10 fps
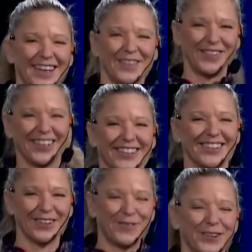Feels
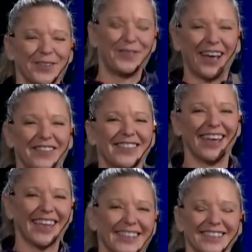good. 45
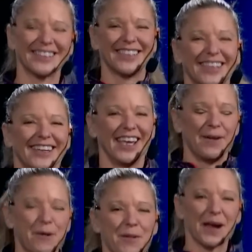seconds, and
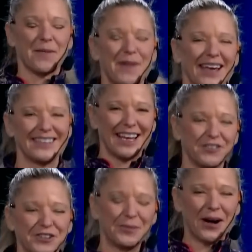we'll bring it back down
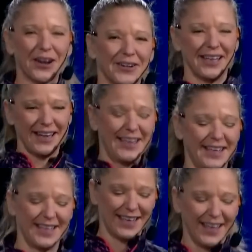to moderate.
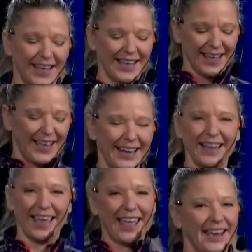And
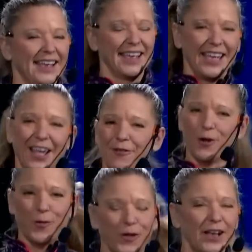again, if
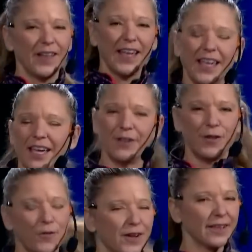you're feeling
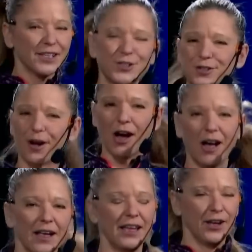
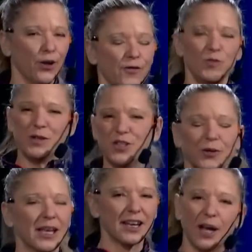strong, if you've been
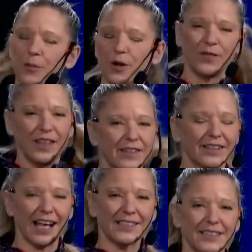doing a number of these
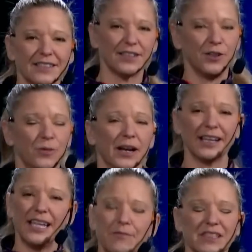classes and you want to
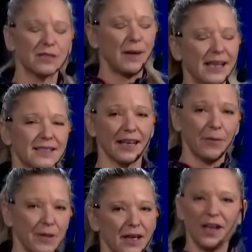keep this pace
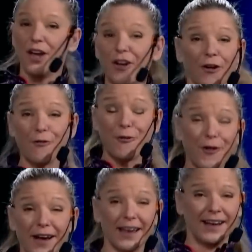up, go
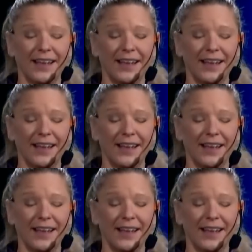for it.